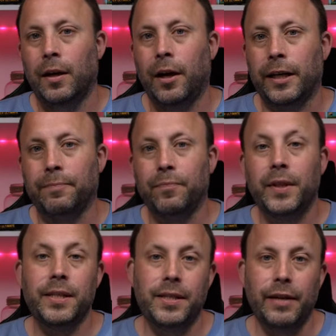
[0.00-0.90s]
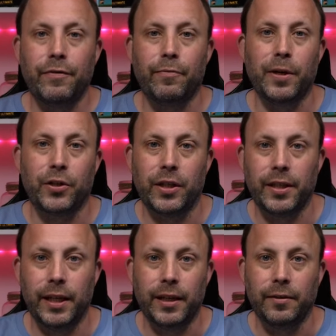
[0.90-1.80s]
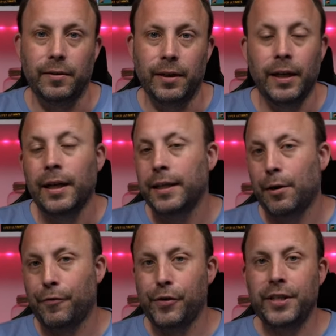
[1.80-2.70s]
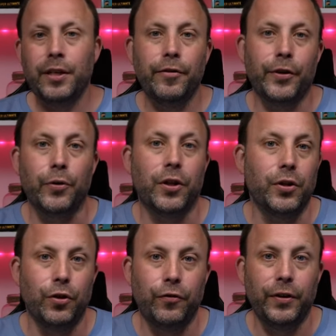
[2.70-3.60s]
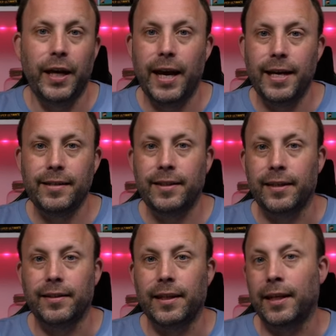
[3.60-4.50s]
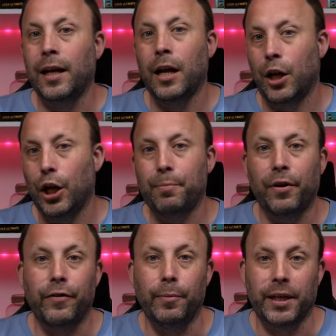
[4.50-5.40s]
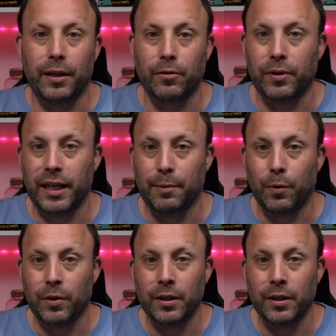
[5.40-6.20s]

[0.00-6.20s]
Hi, this is David from Ash IT. Now, we've recently reviewed the Nuphy Air70 low-profile mechanical keyboard.